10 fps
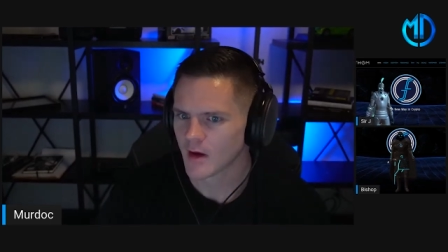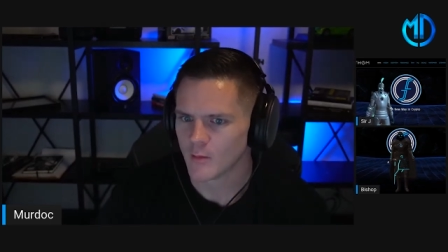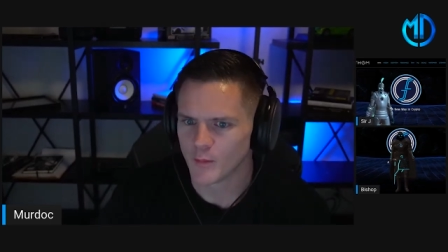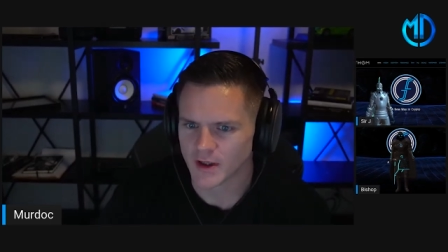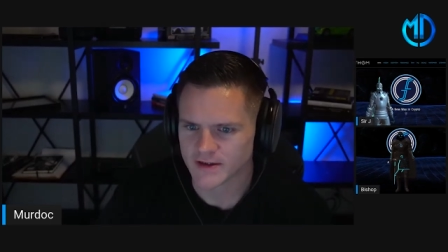
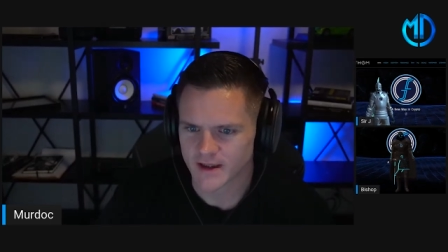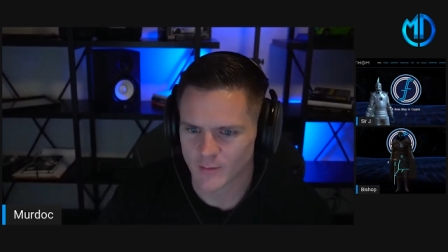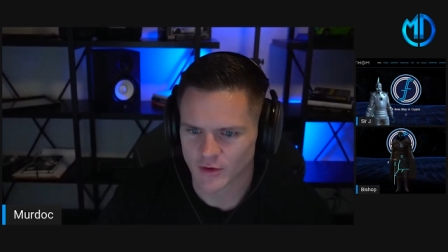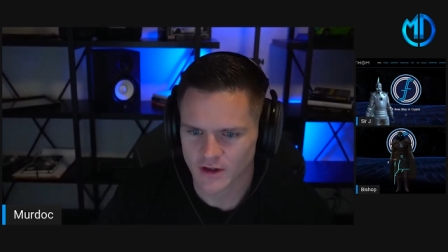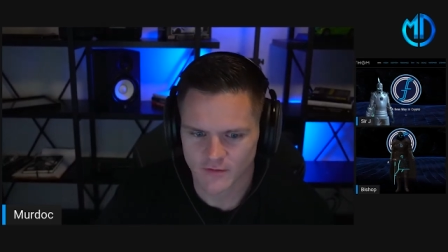but I
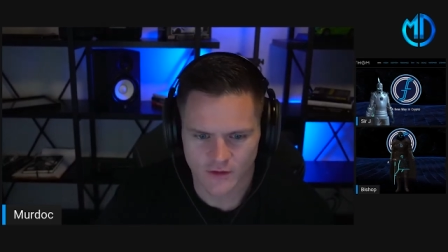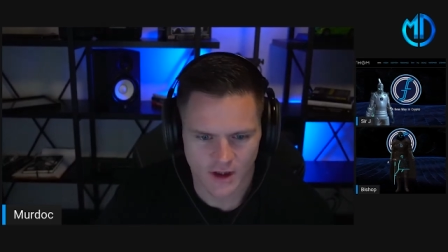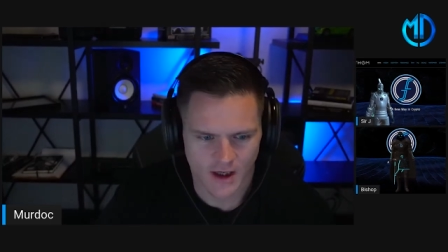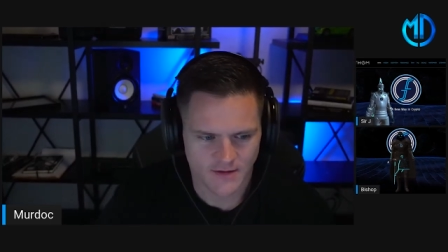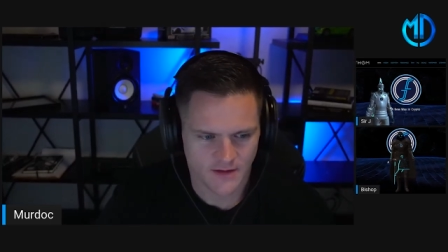believe you
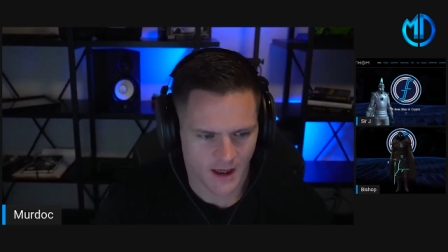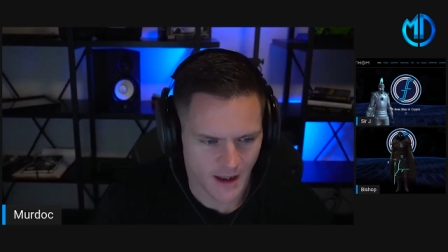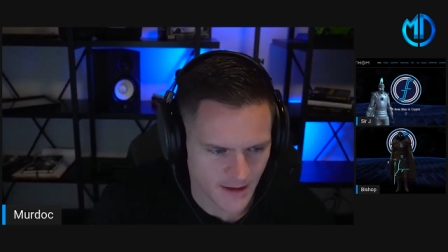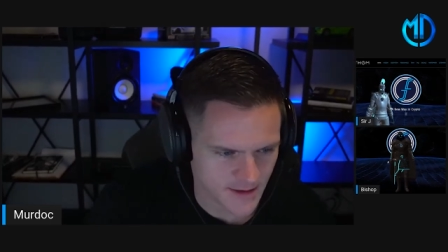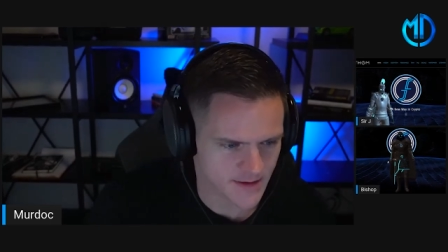guys
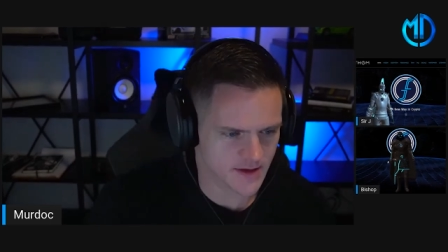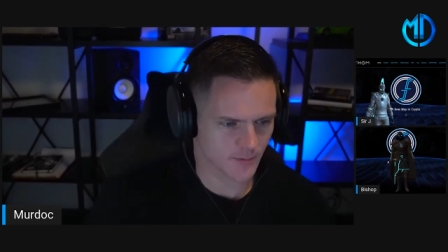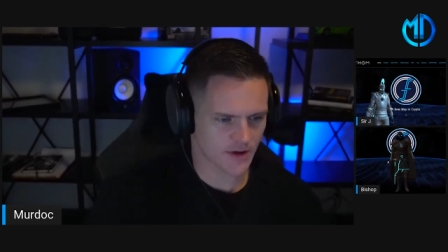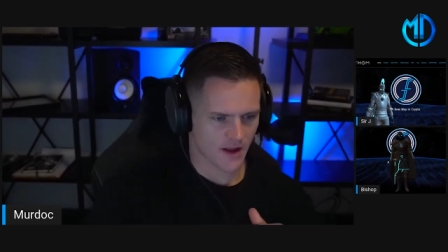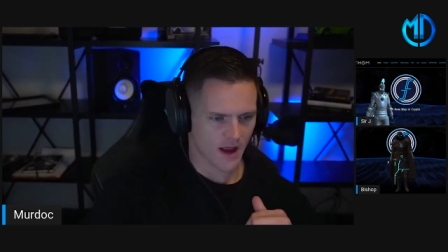had
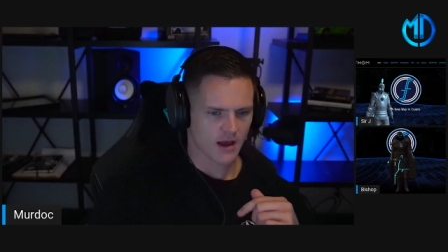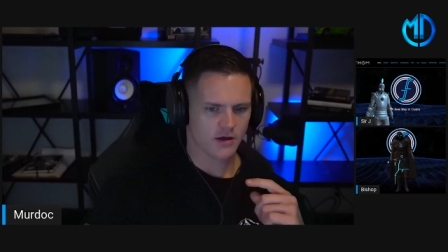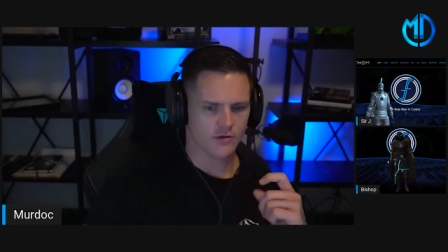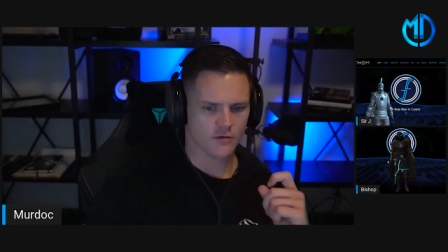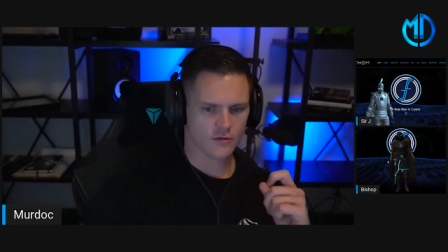something that
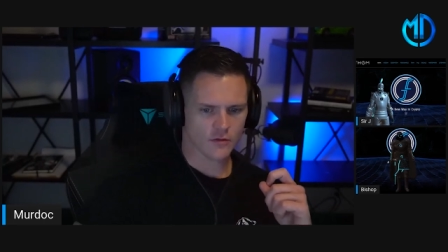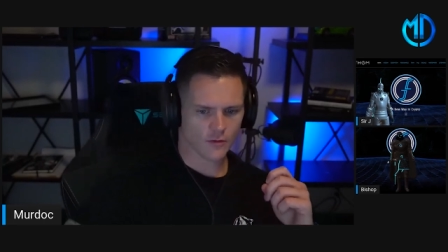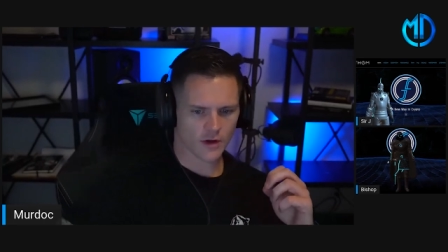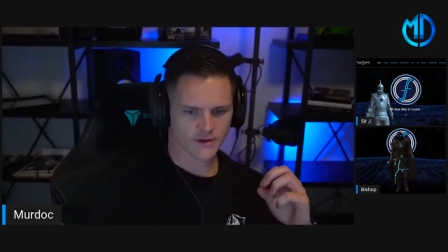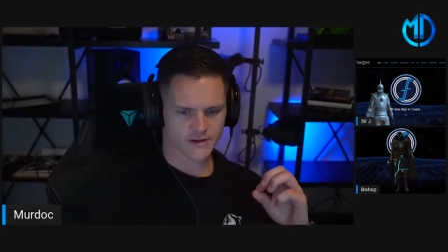you
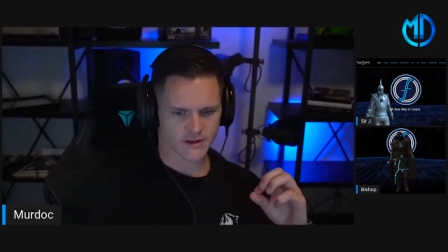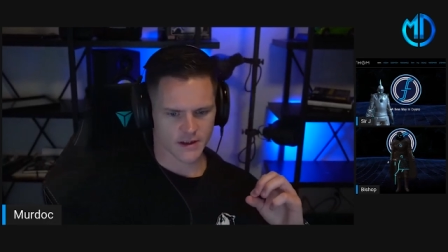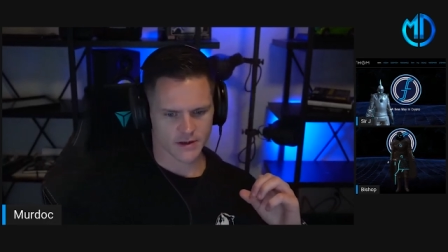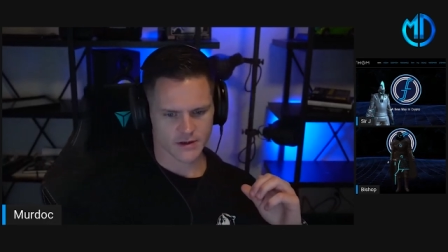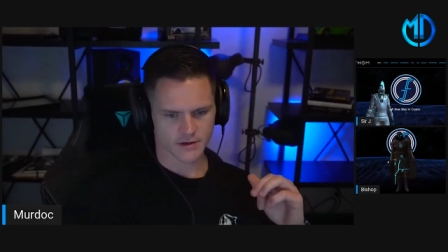
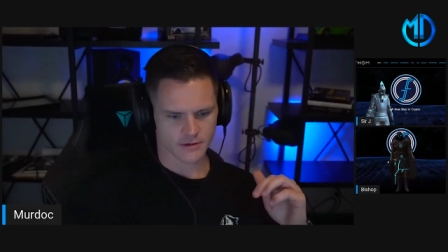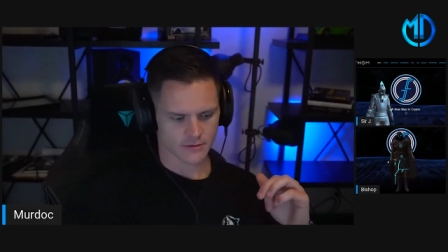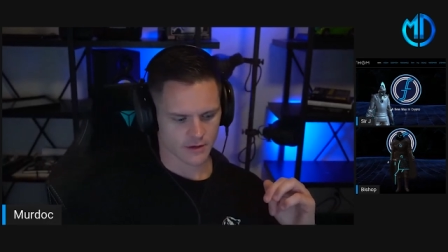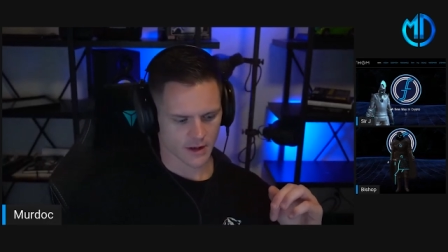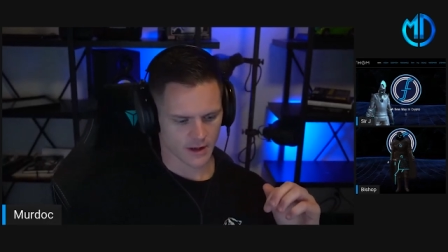wanted
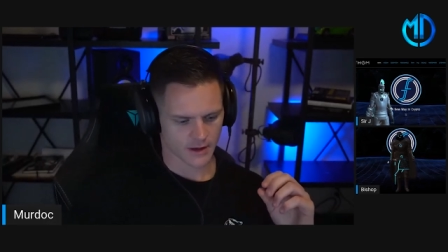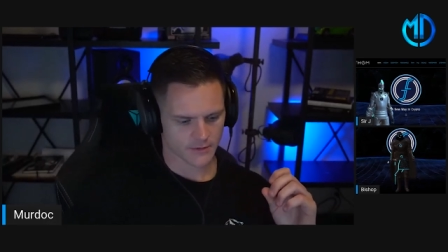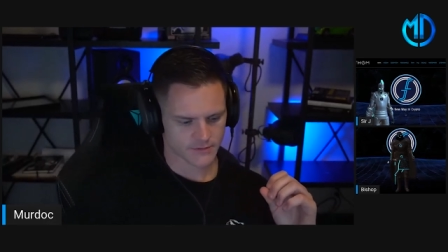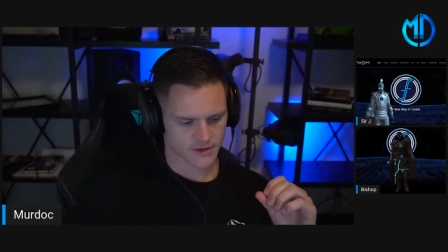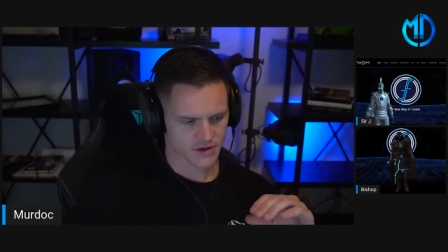to uh,
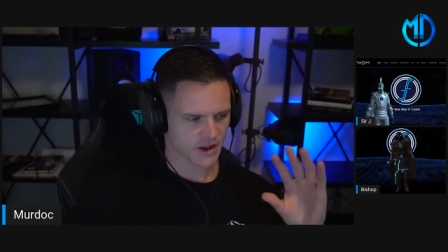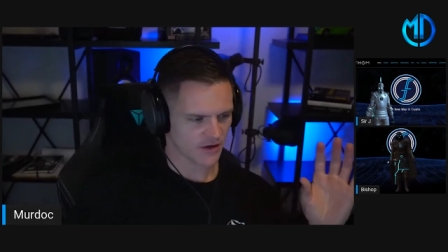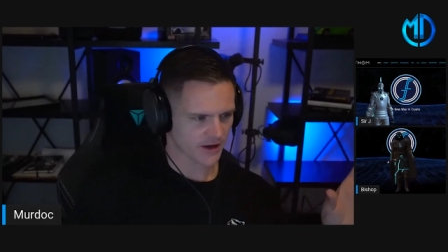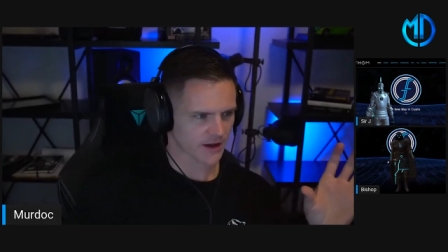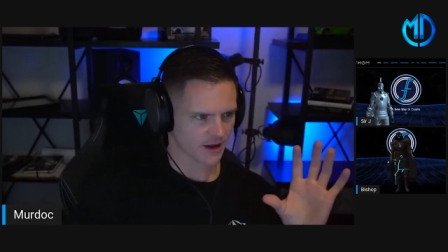to share,
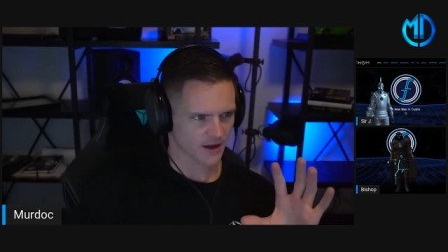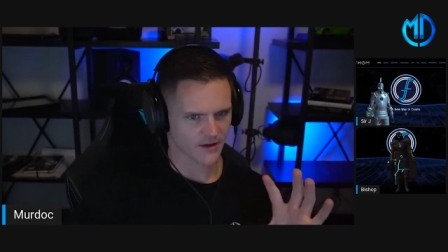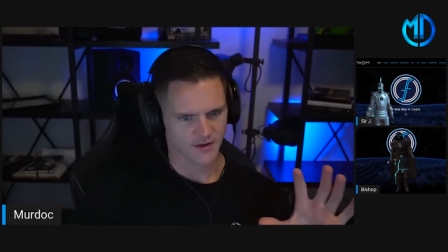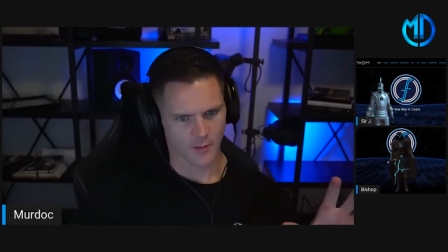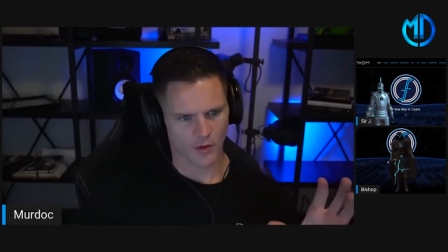like kind of like a
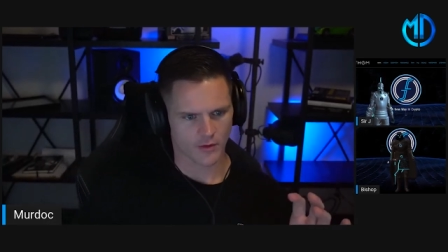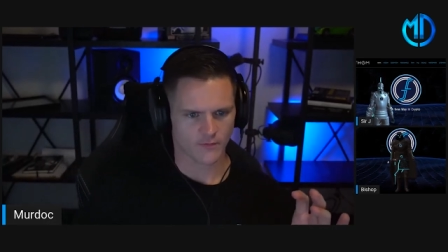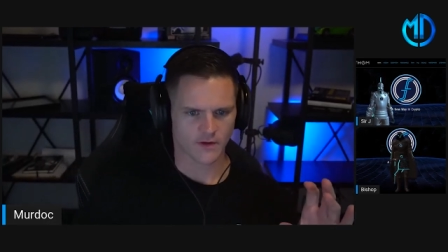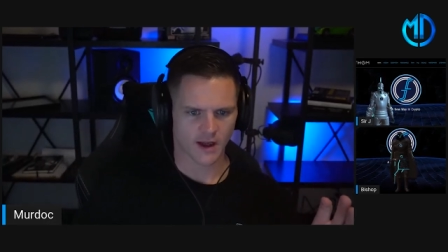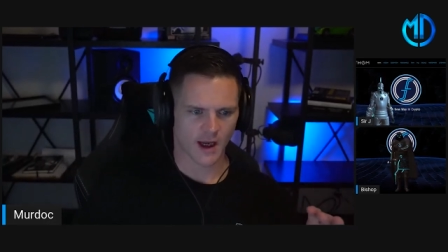demo of
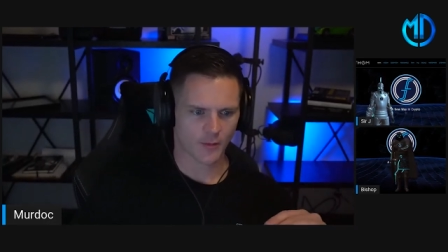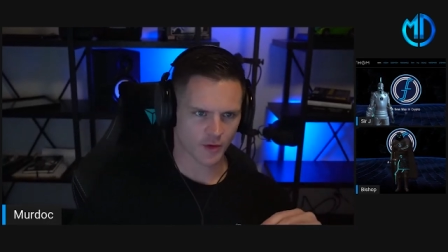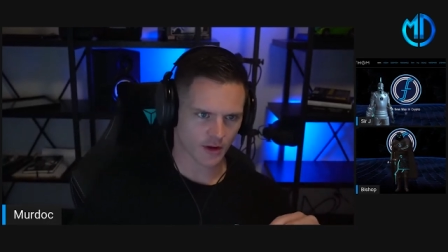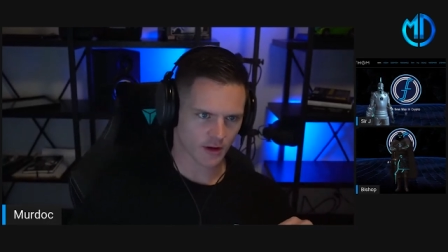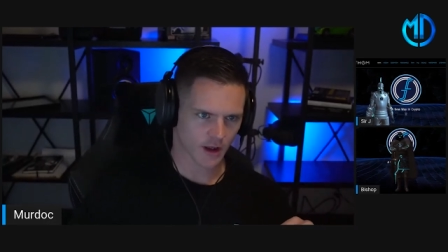the dApp,
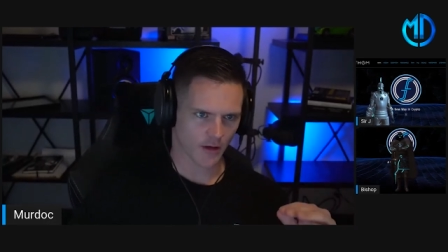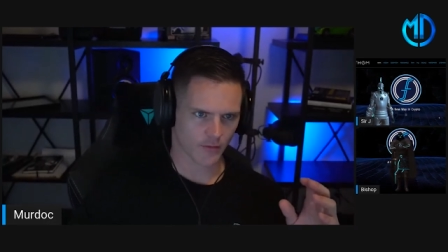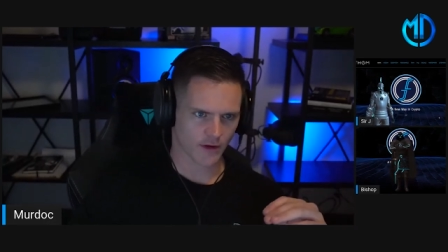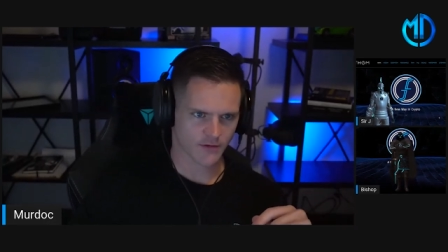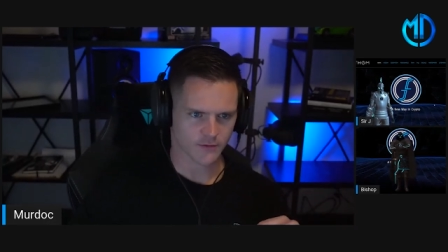and kind of
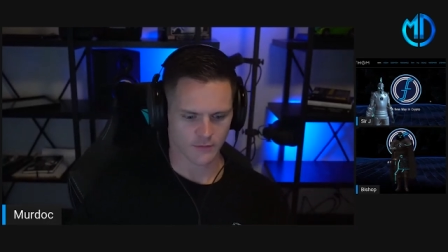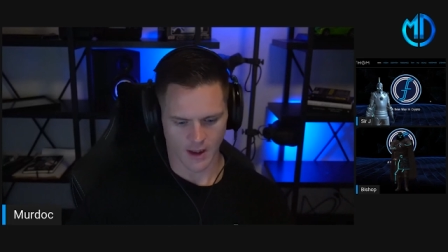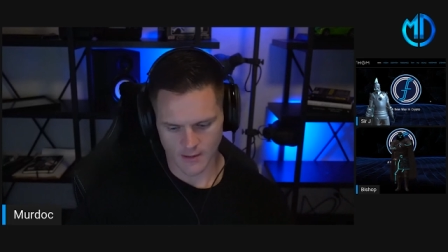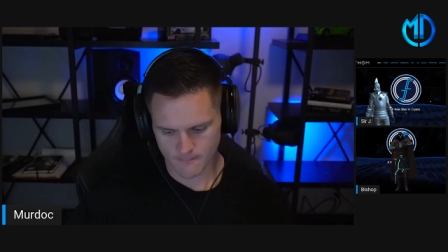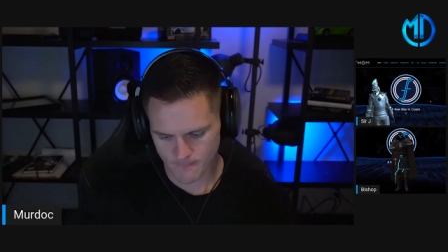run us through that.